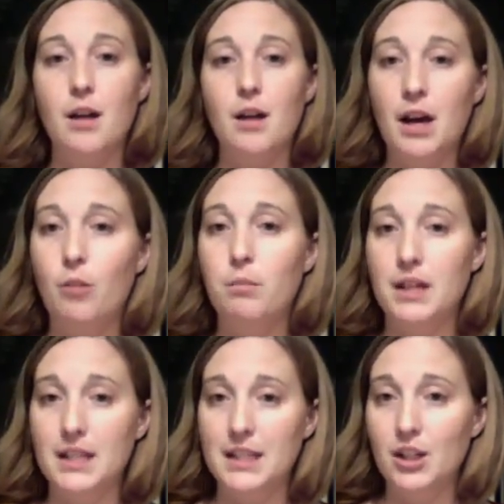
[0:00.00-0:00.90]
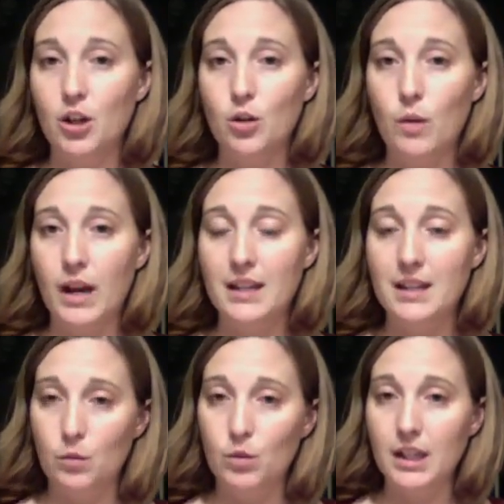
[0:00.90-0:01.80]
help and it didn't go away and
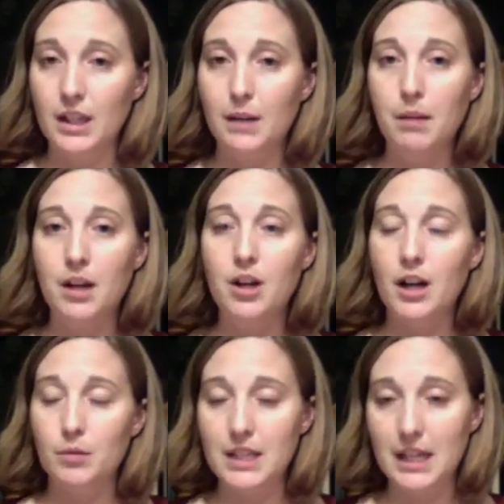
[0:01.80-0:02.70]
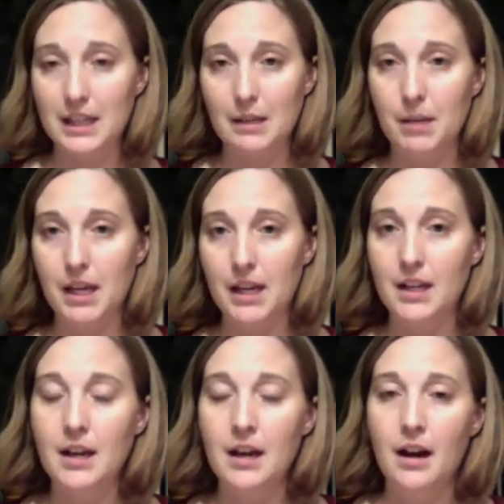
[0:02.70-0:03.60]
they weren't getting better, I would take them in.
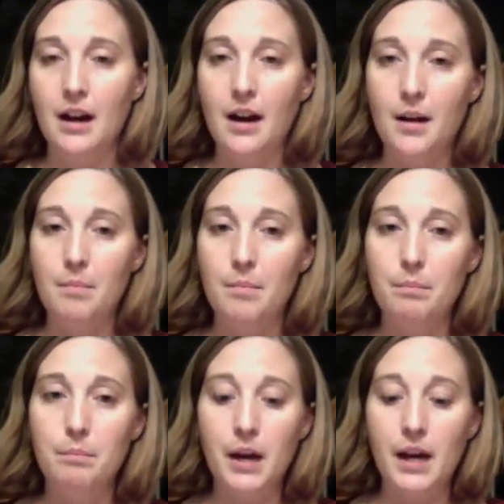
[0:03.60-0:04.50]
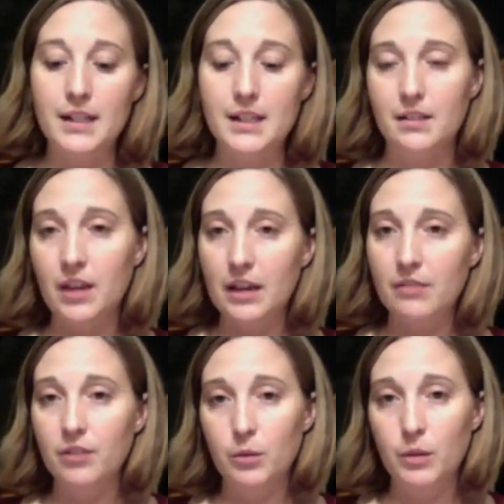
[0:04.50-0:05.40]
But
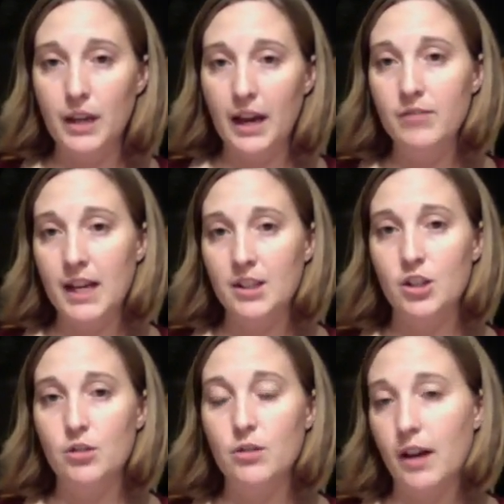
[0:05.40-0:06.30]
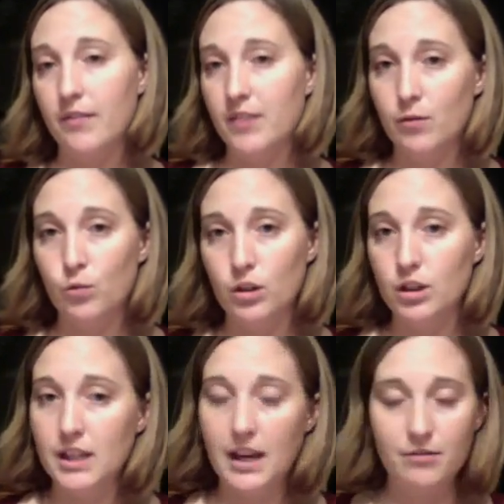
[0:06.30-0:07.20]
thankfully, we haven't had to do that. They've
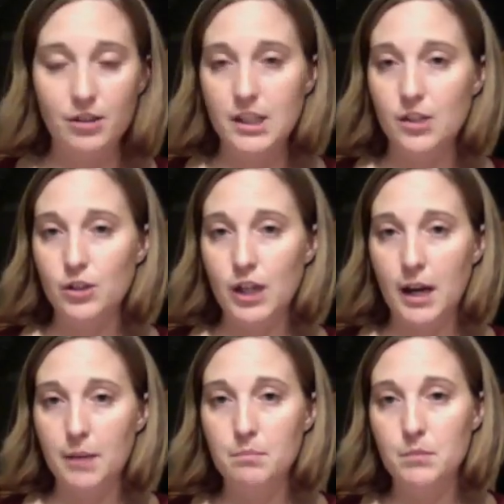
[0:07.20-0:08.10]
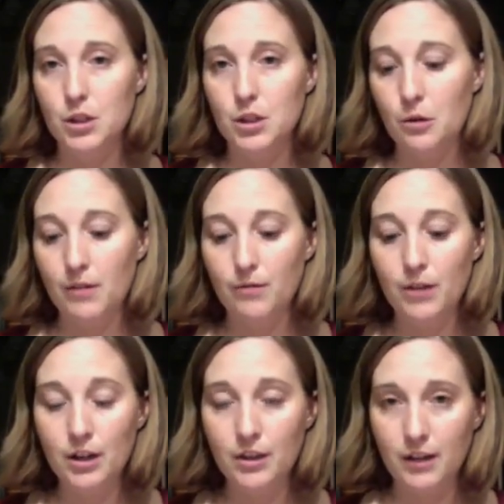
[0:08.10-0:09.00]
worked every single time. So I'm
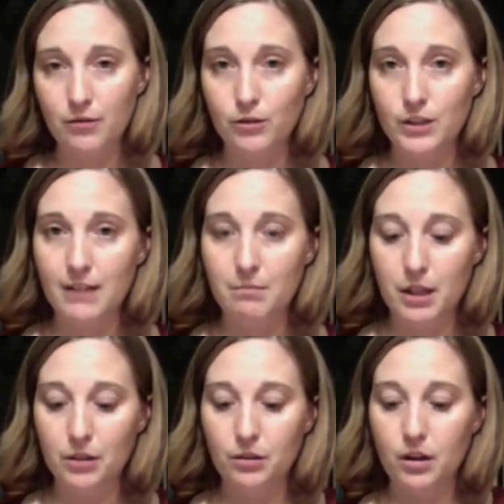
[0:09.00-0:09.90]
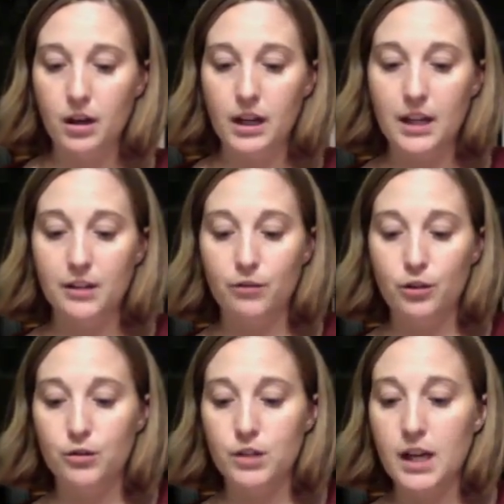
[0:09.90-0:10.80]
very thankful to have Melaleuca on hand for
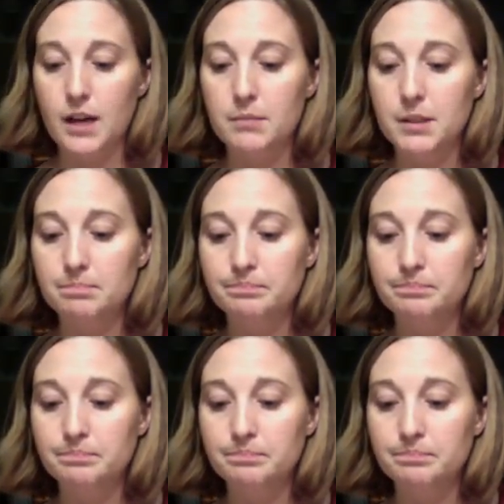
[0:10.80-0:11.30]
those times.